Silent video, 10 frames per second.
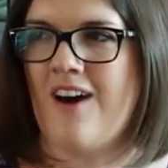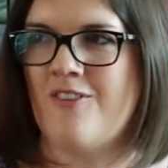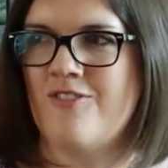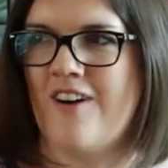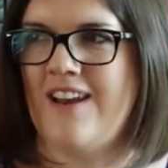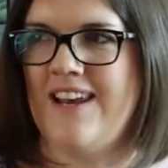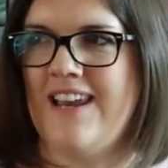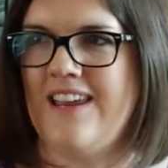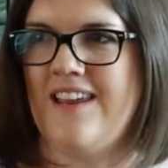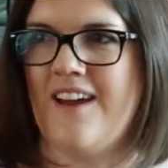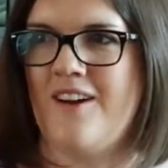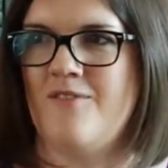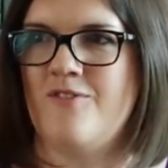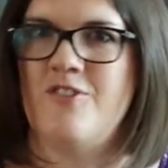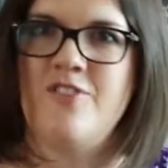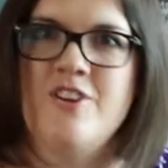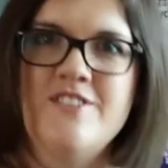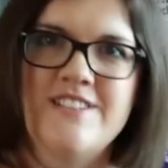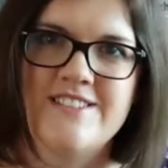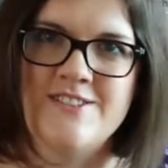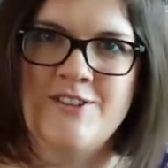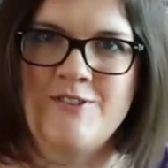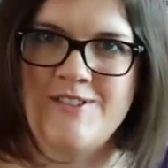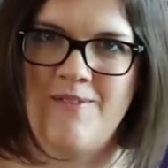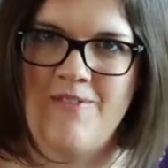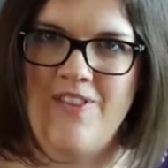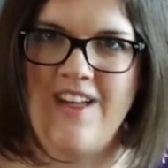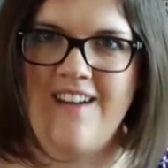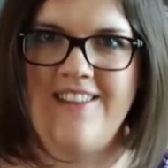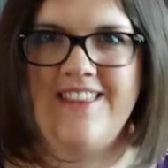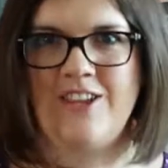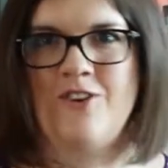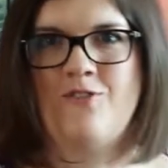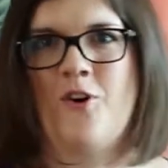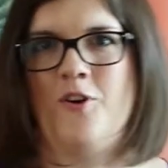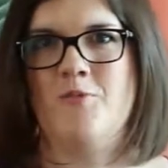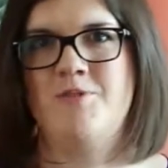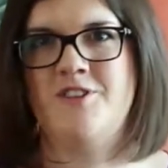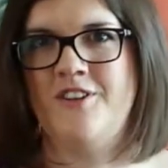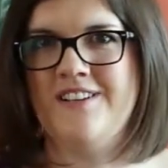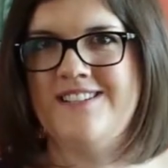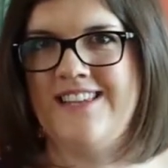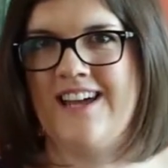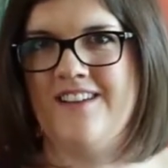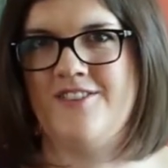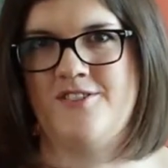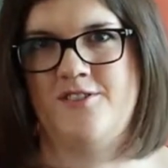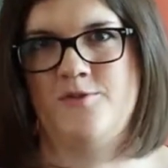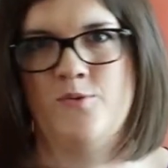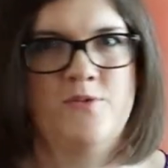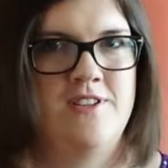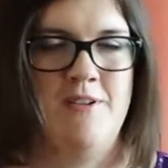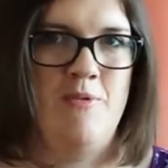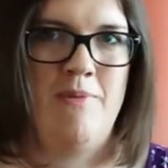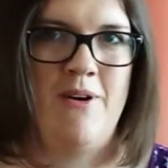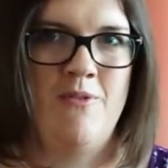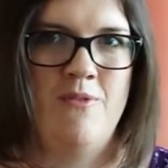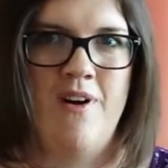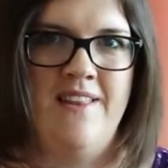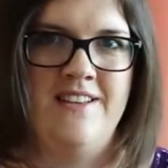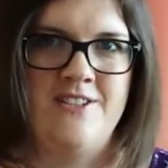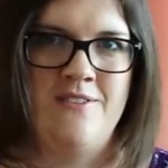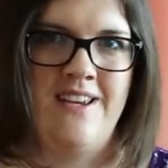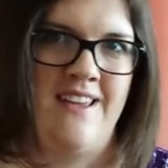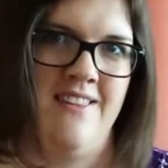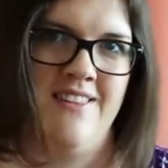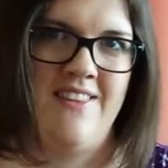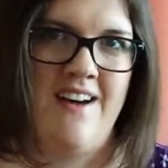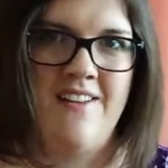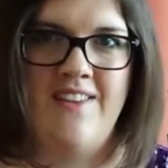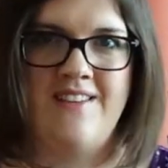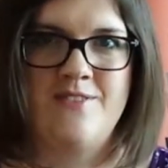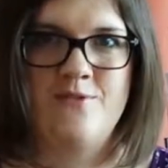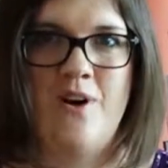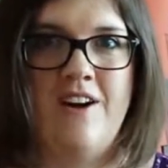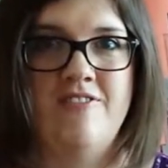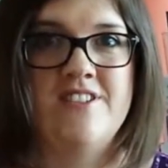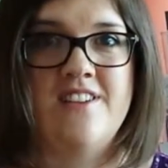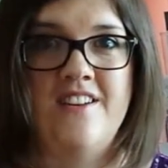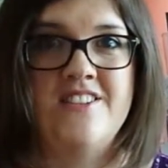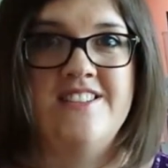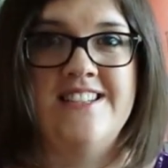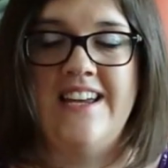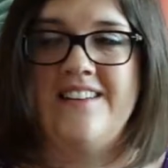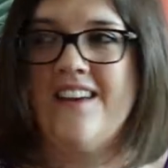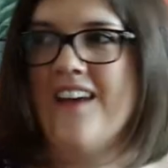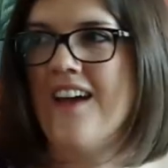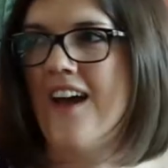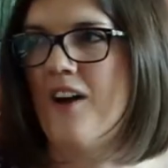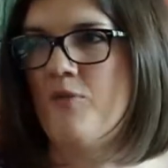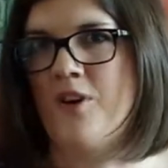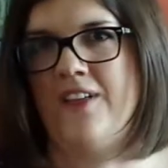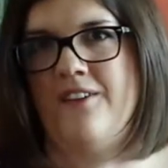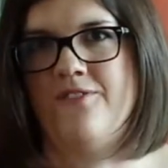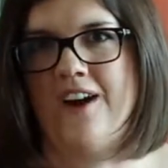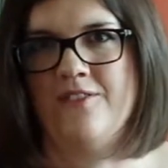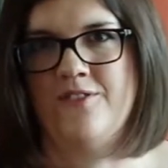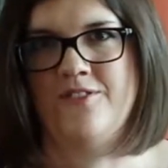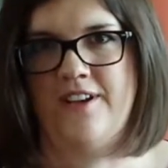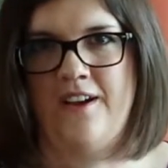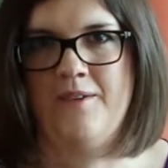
outrightly refusing to do something, I think you've got an opportunity there just to talk to them about why they're doing that, and that's what our researchers did. And what they found,